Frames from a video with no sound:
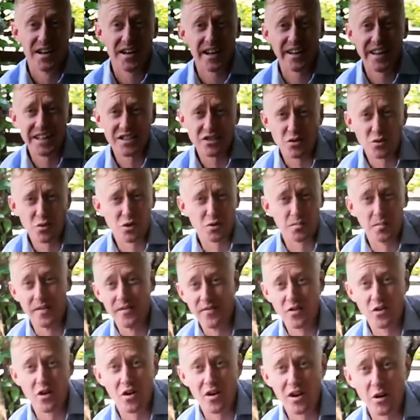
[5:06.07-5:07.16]
Now that's awesome.
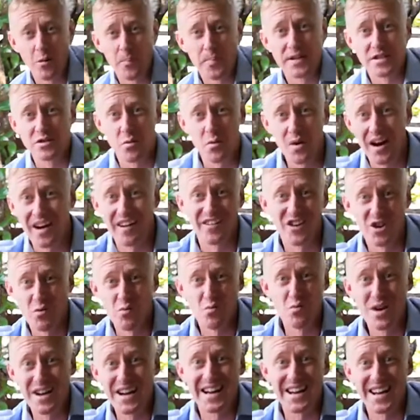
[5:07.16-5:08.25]
If you've got a little piece of wire and
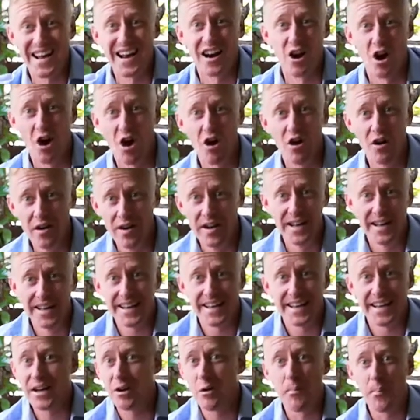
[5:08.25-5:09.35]
you wiggle it a lot,
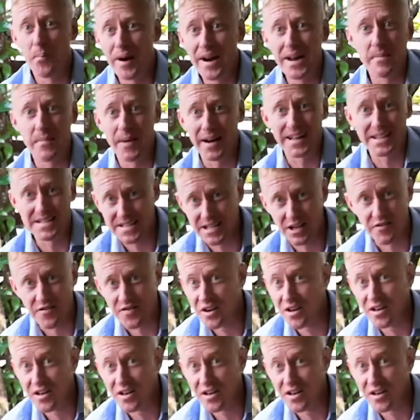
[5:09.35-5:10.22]
it'll break by itself.